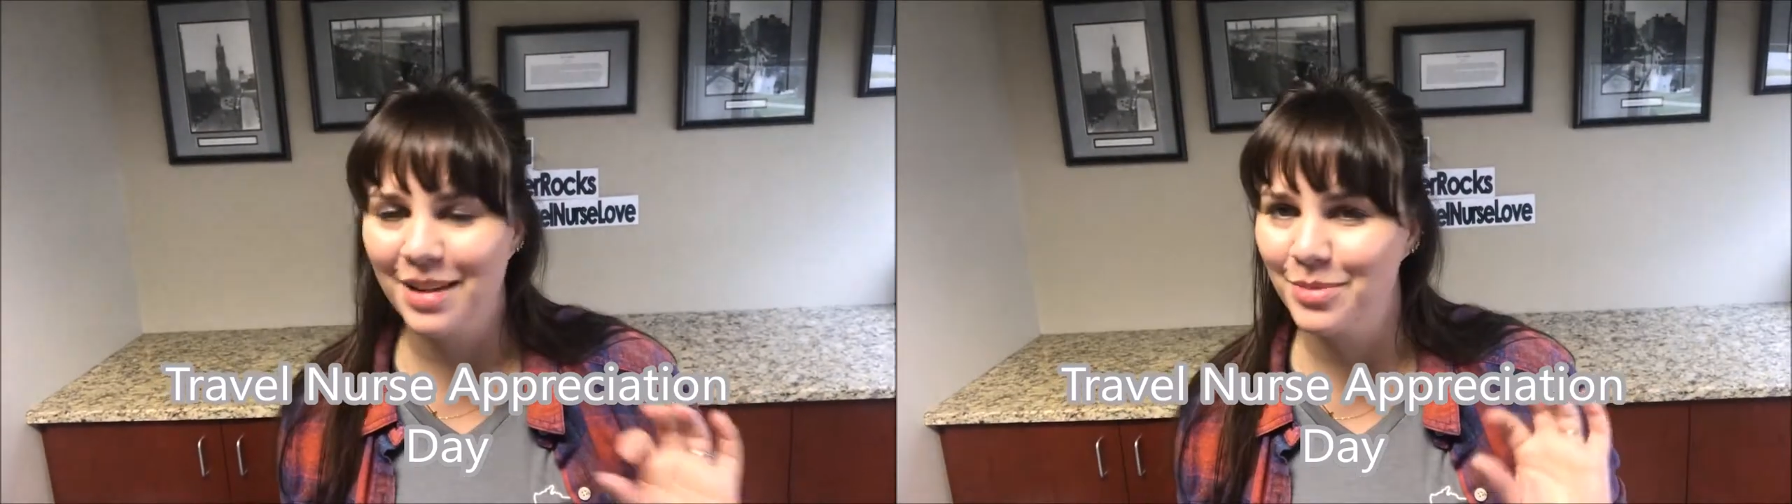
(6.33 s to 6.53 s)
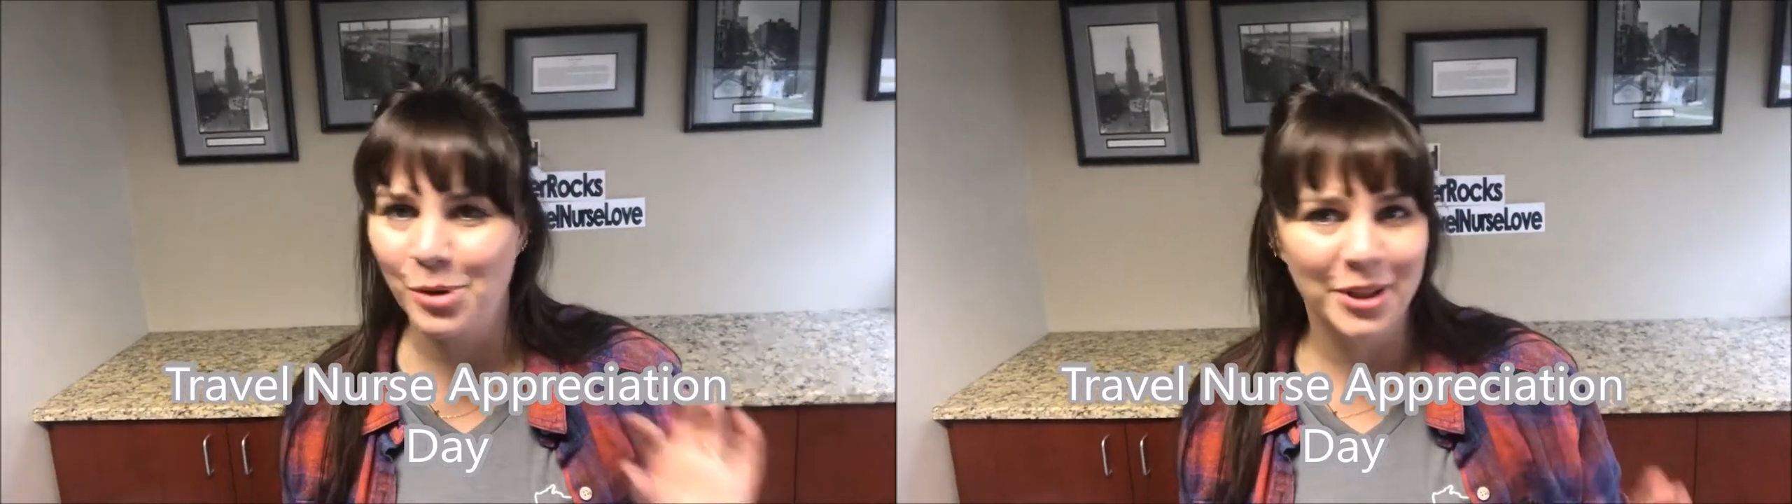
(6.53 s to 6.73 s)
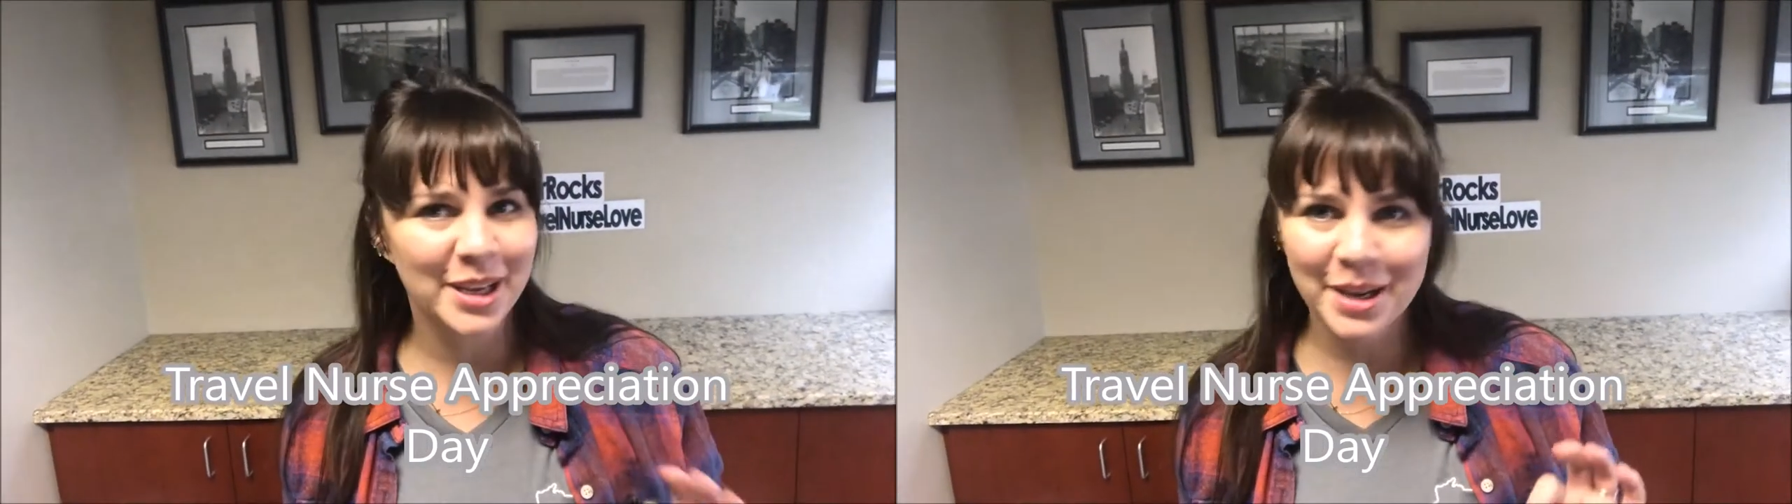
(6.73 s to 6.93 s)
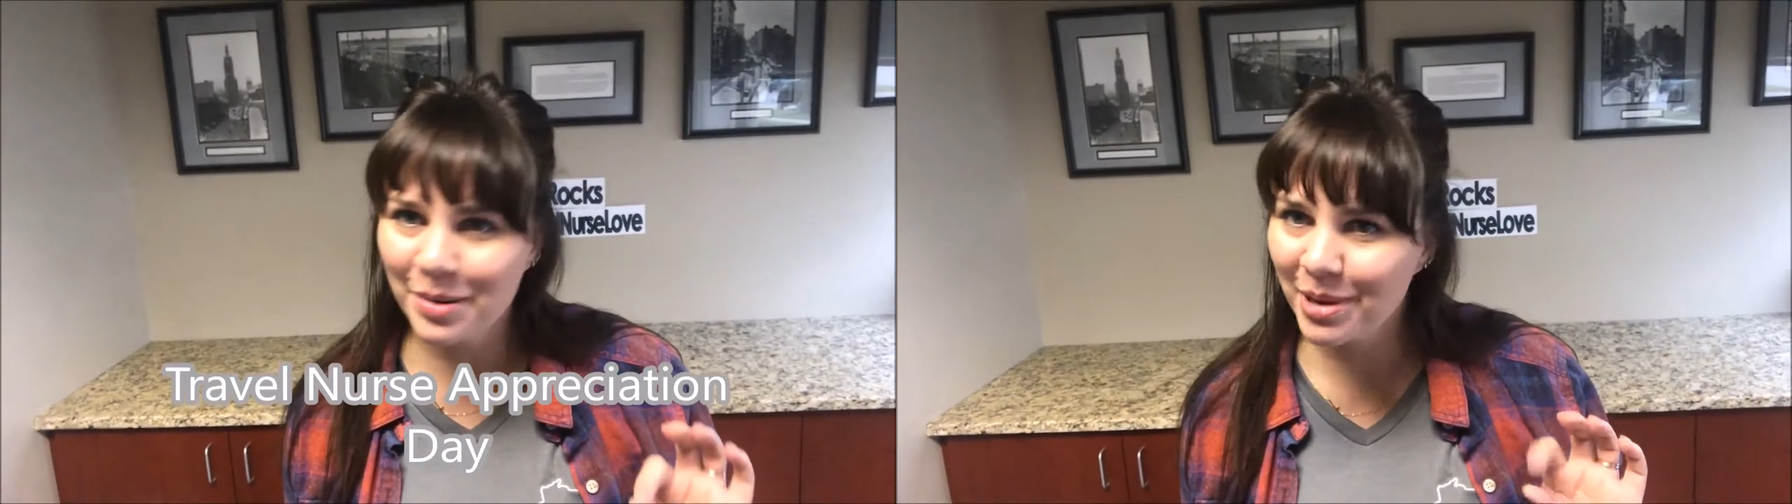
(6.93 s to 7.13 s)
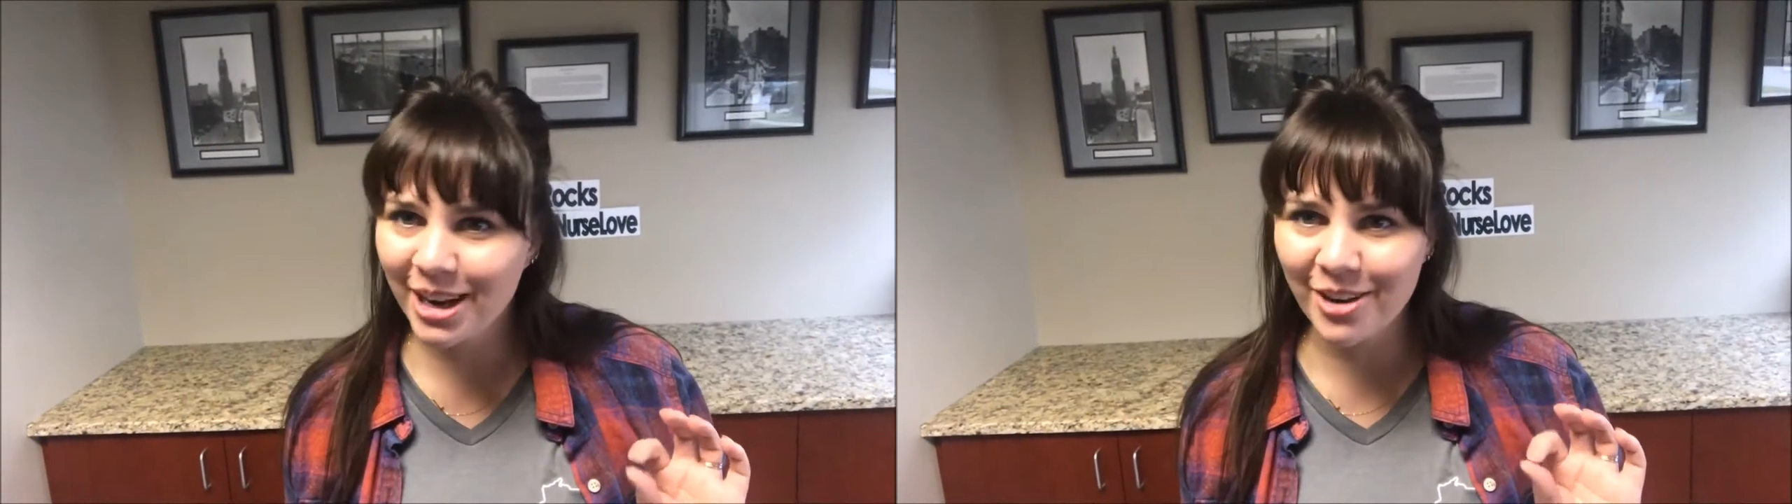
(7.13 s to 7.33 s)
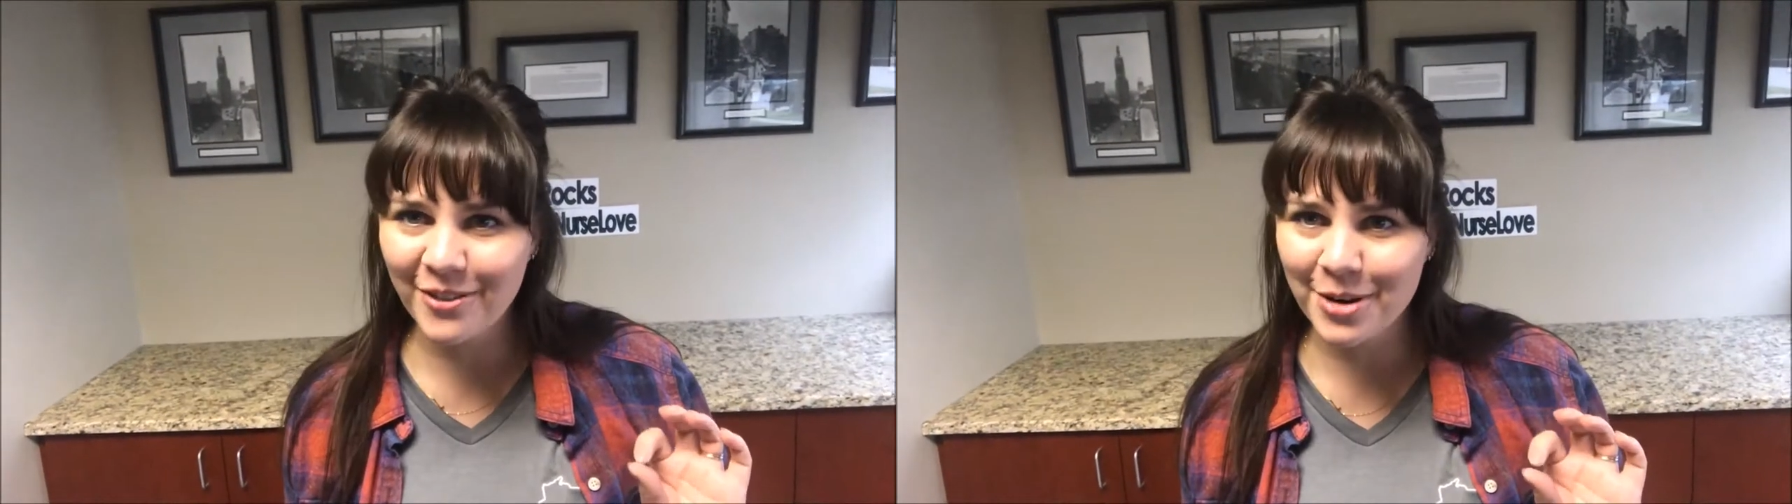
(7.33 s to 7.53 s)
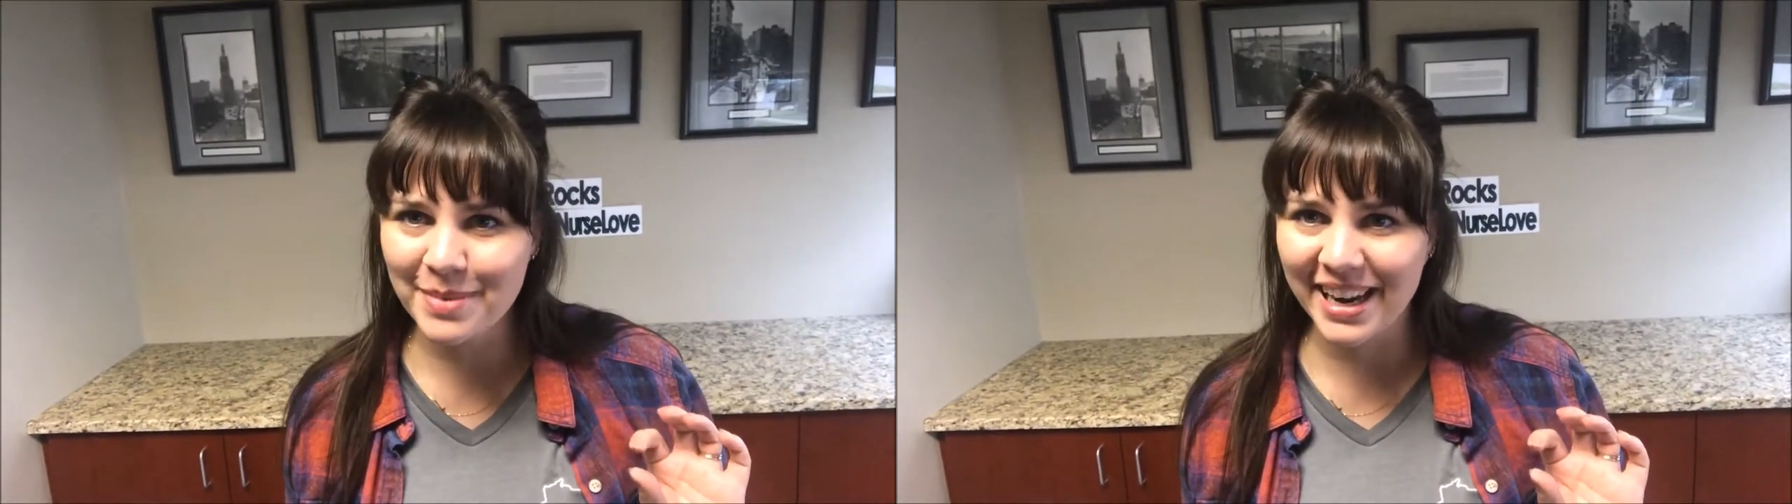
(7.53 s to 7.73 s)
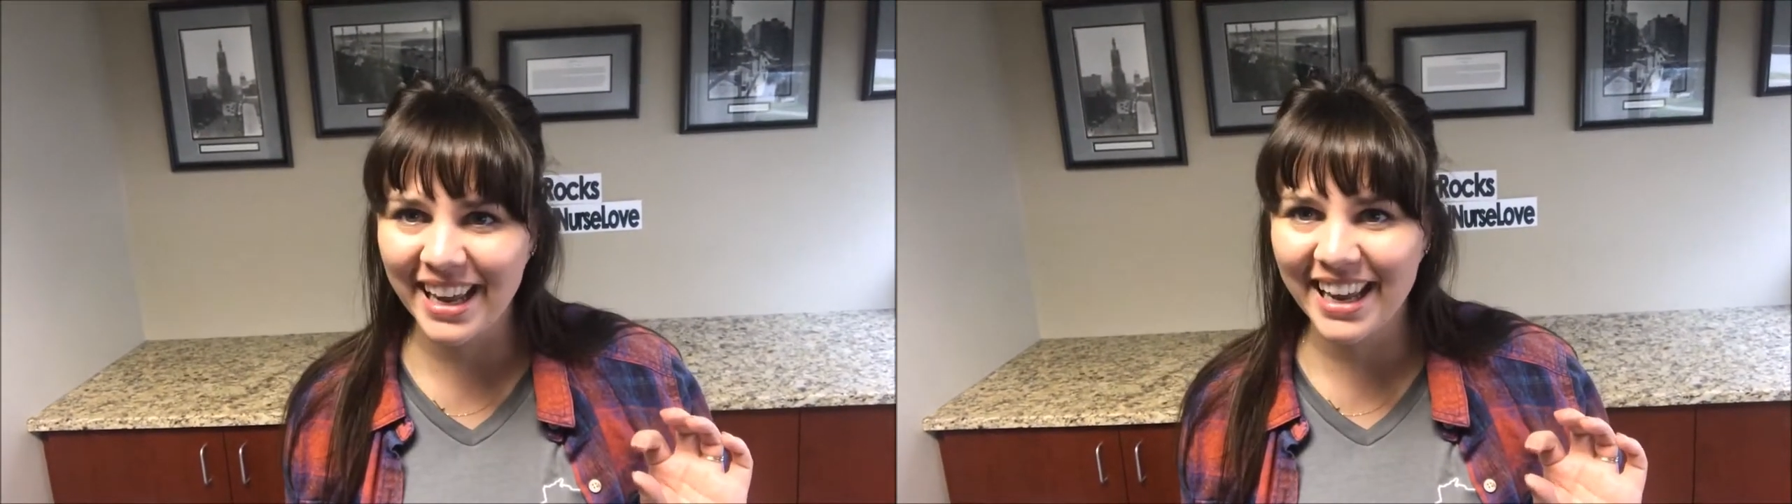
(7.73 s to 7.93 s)
I'm only gonna be here for a
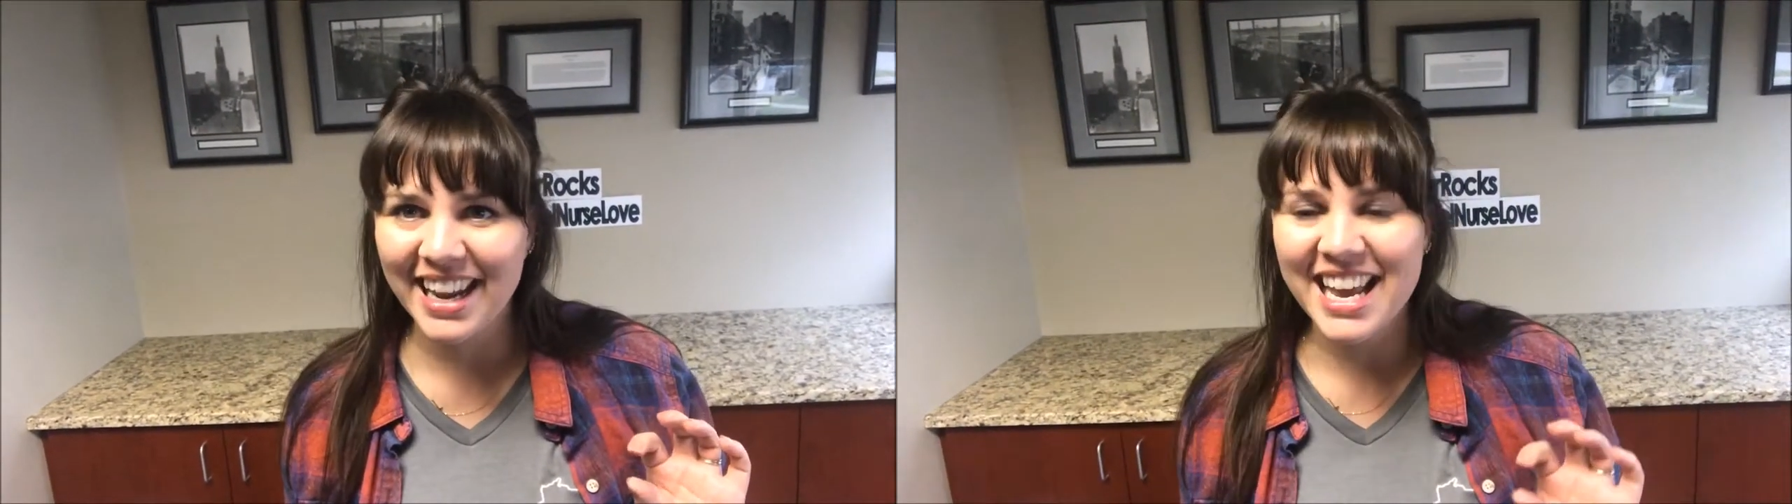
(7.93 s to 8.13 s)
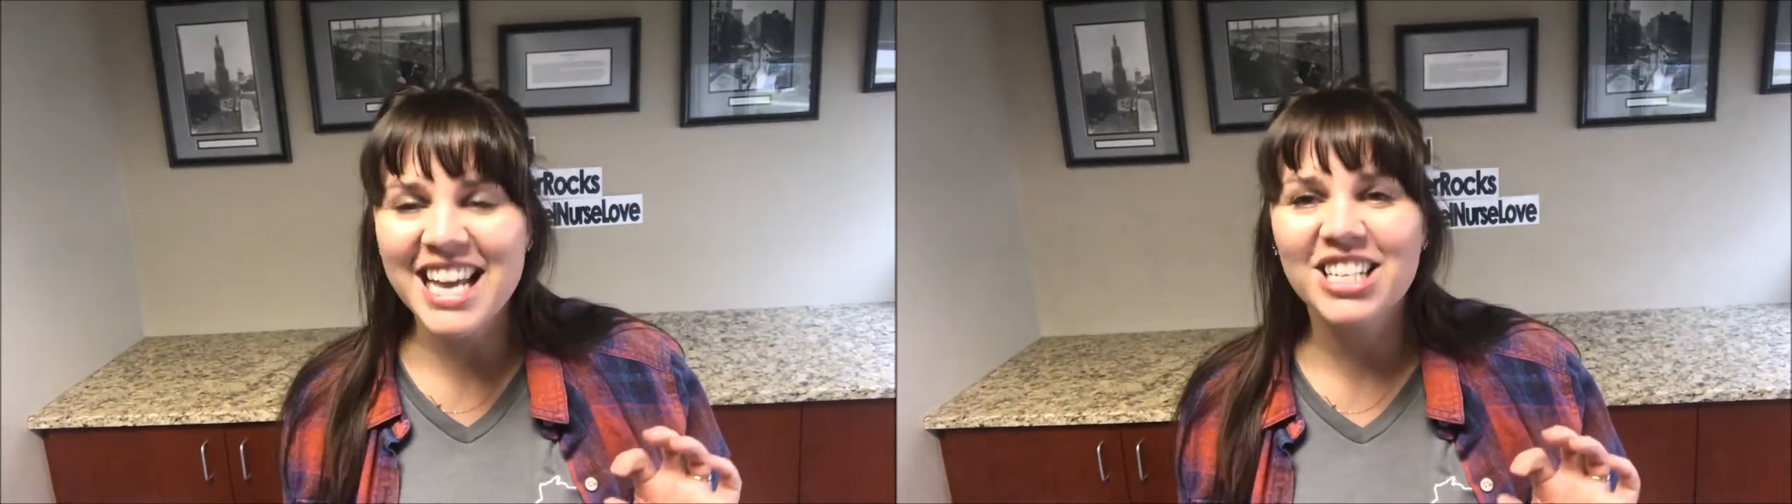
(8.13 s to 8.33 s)
minute